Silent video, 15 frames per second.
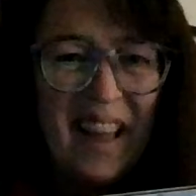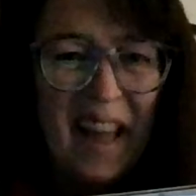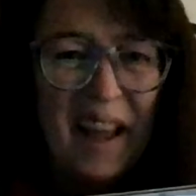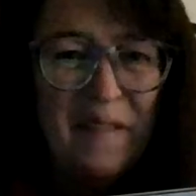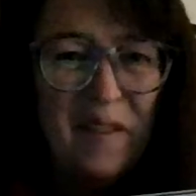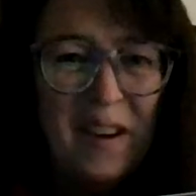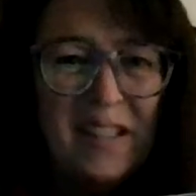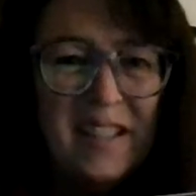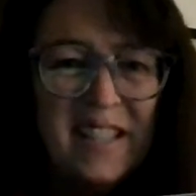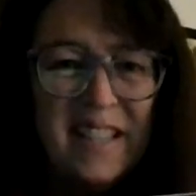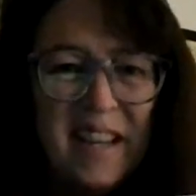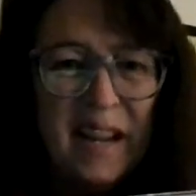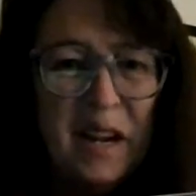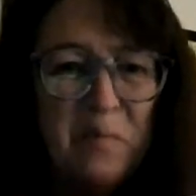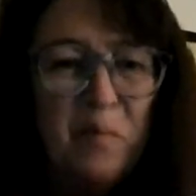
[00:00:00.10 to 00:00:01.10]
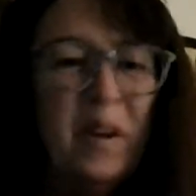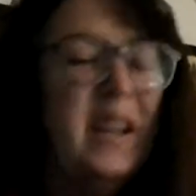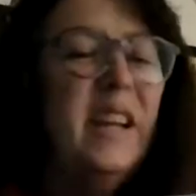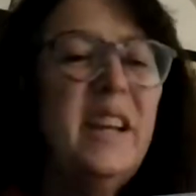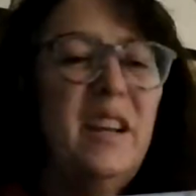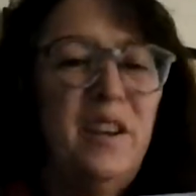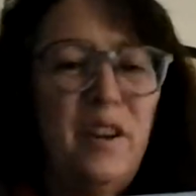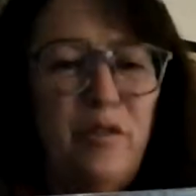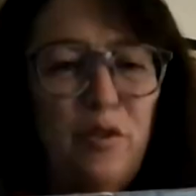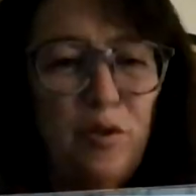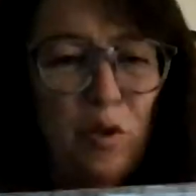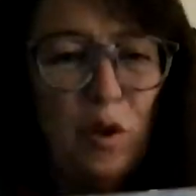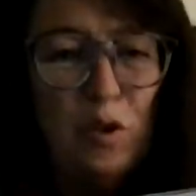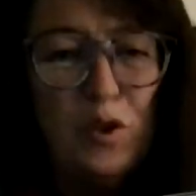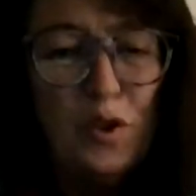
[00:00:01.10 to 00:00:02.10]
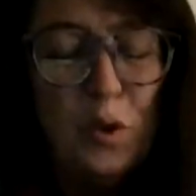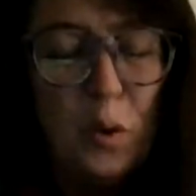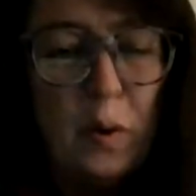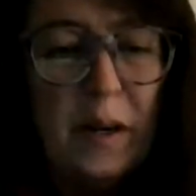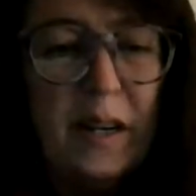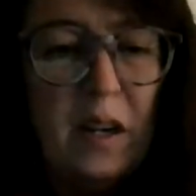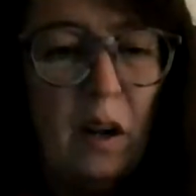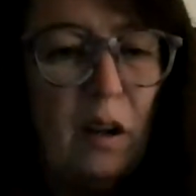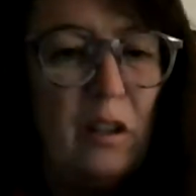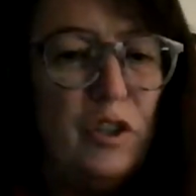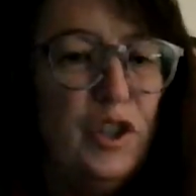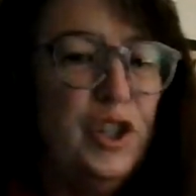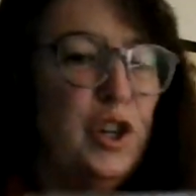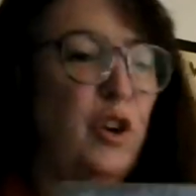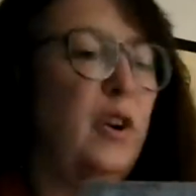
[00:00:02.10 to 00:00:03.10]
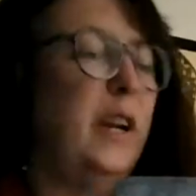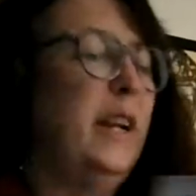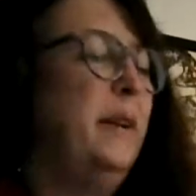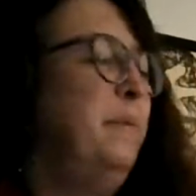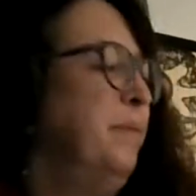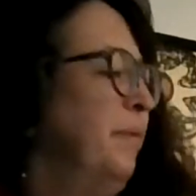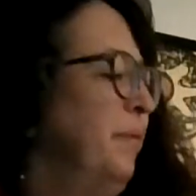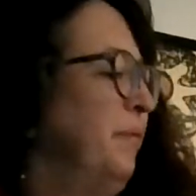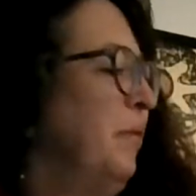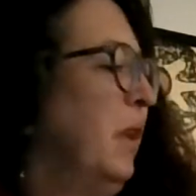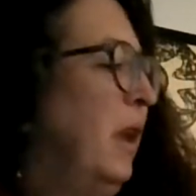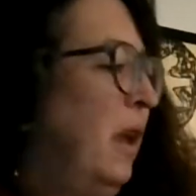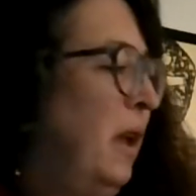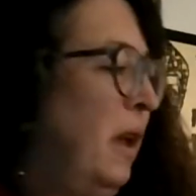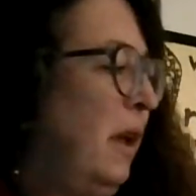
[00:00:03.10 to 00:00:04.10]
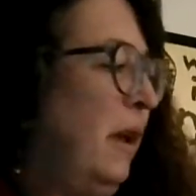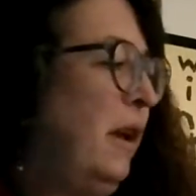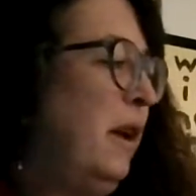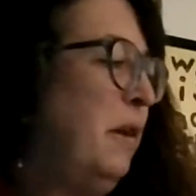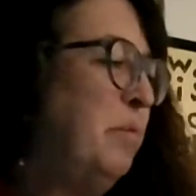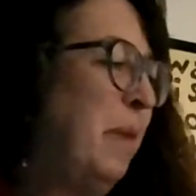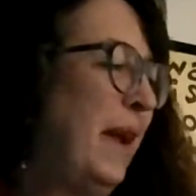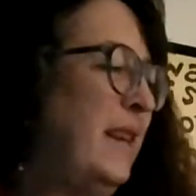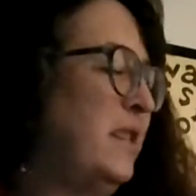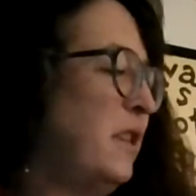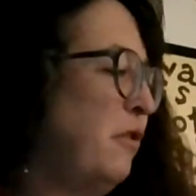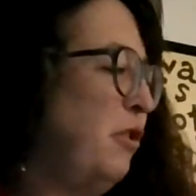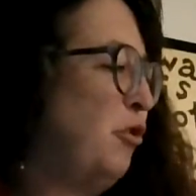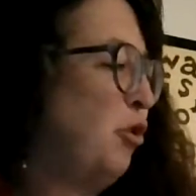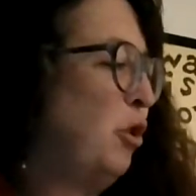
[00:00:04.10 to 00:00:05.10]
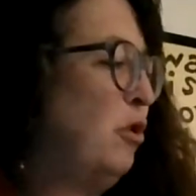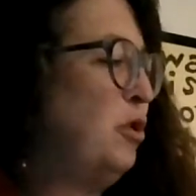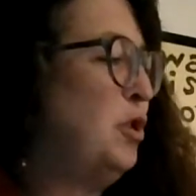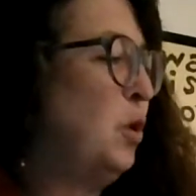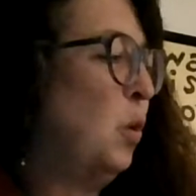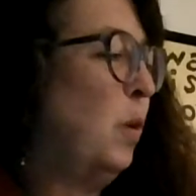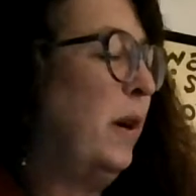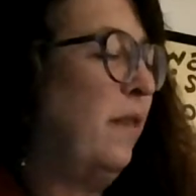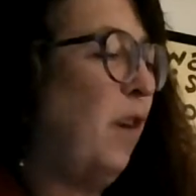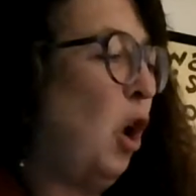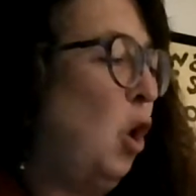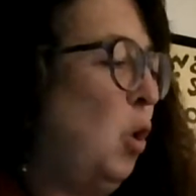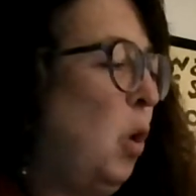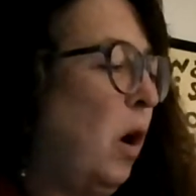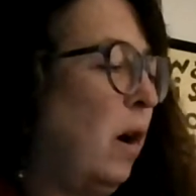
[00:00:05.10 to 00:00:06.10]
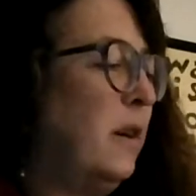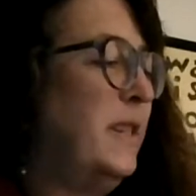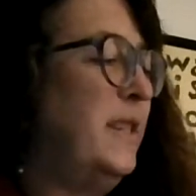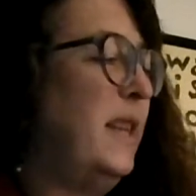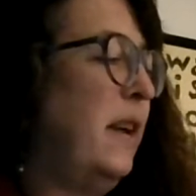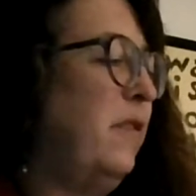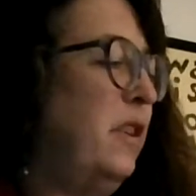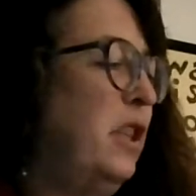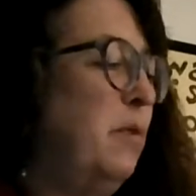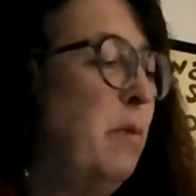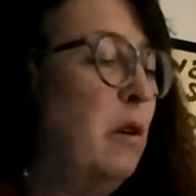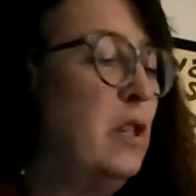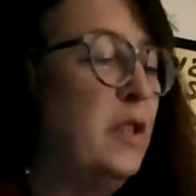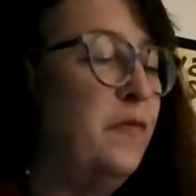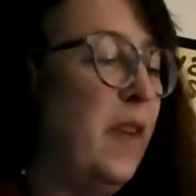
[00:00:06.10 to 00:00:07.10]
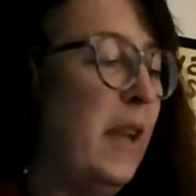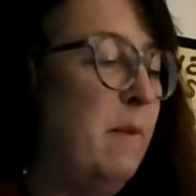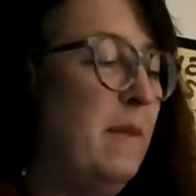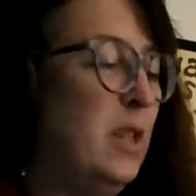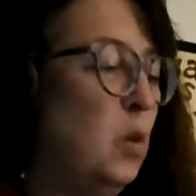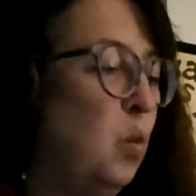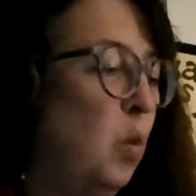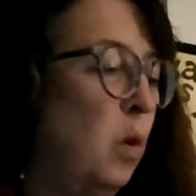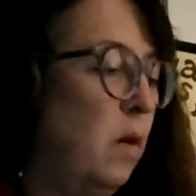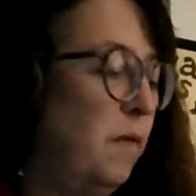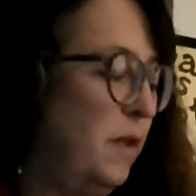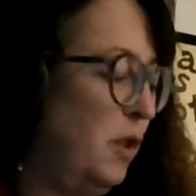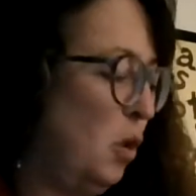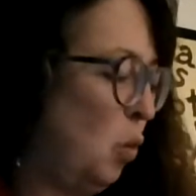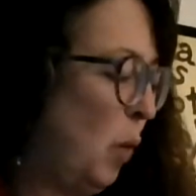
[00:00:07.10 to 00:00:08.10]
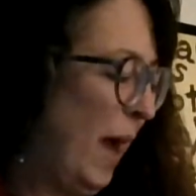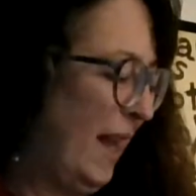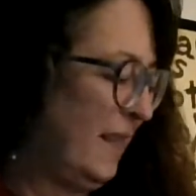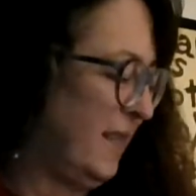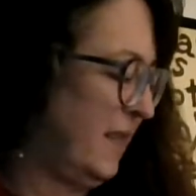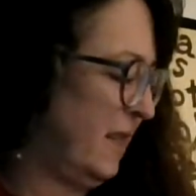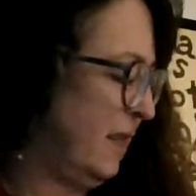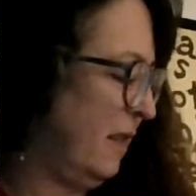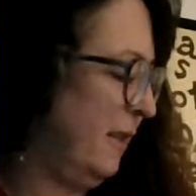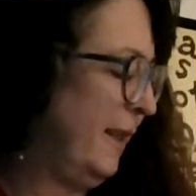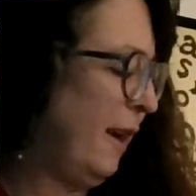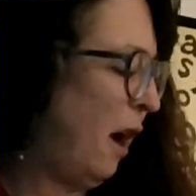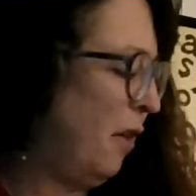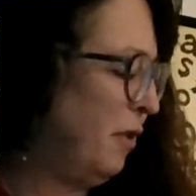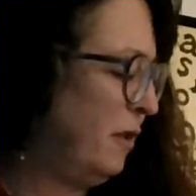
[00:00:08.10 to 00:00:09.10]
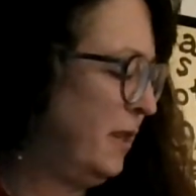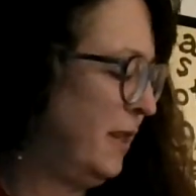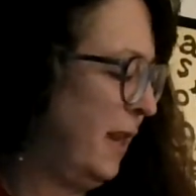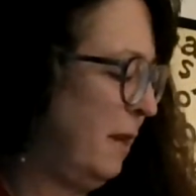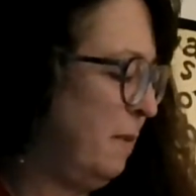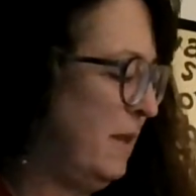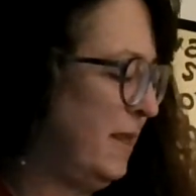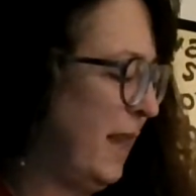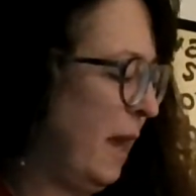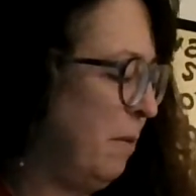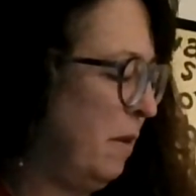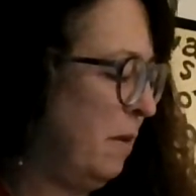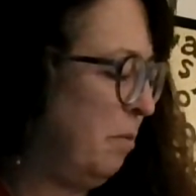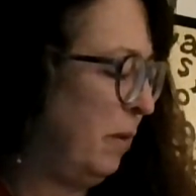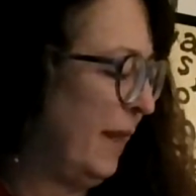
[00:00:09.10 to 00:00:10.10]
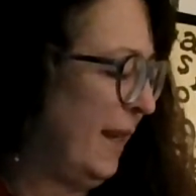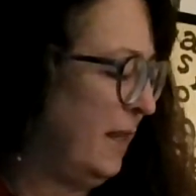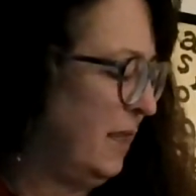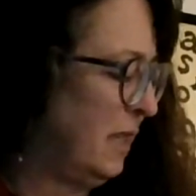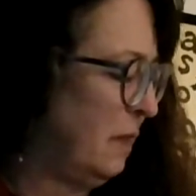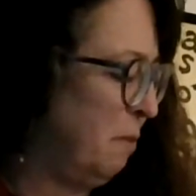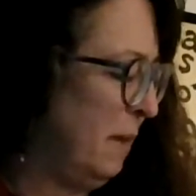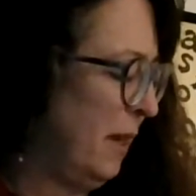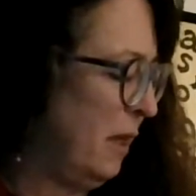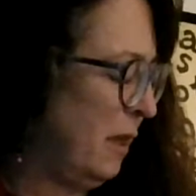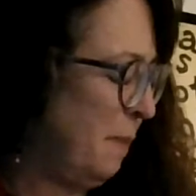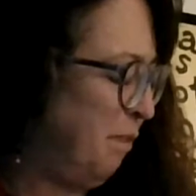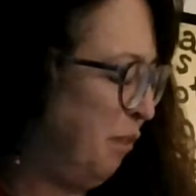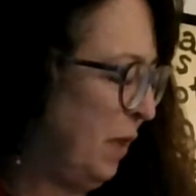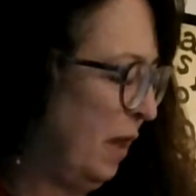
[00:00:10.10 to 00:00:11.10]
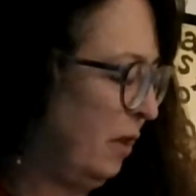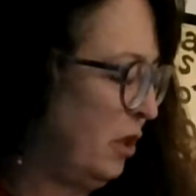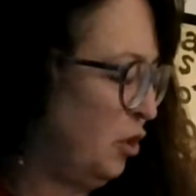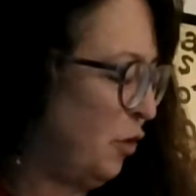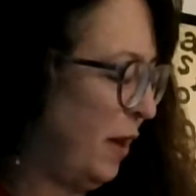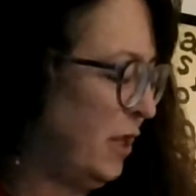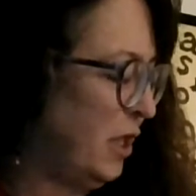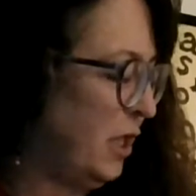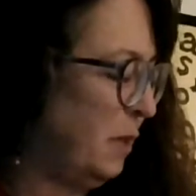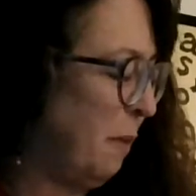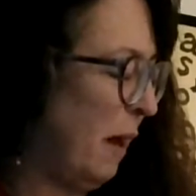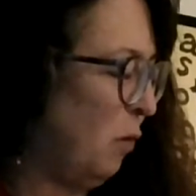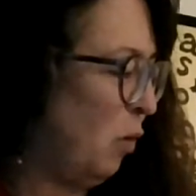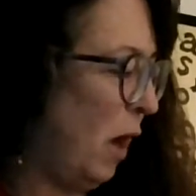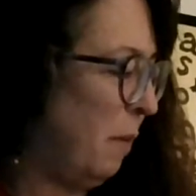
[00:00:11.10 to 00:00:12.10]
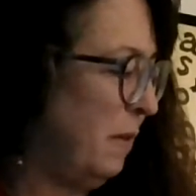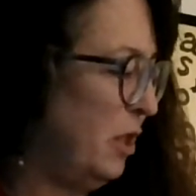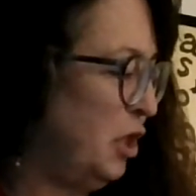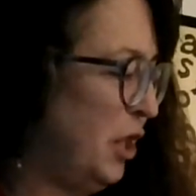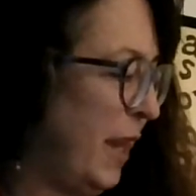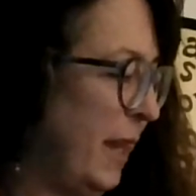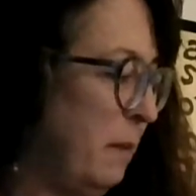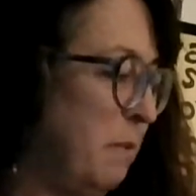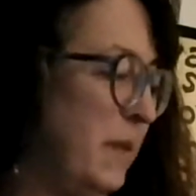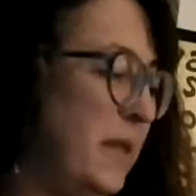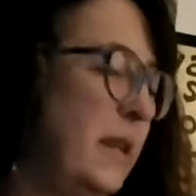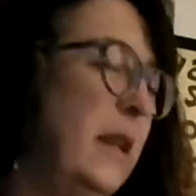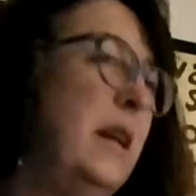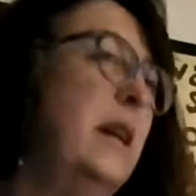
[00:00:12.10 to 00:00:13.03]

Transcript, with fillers: Hey friends, today I'm reading another true story called Journey, based on the true story of OR7, the most famous wolf in the West. The author's name is Emma Bland Smith, illustrations by Robin James.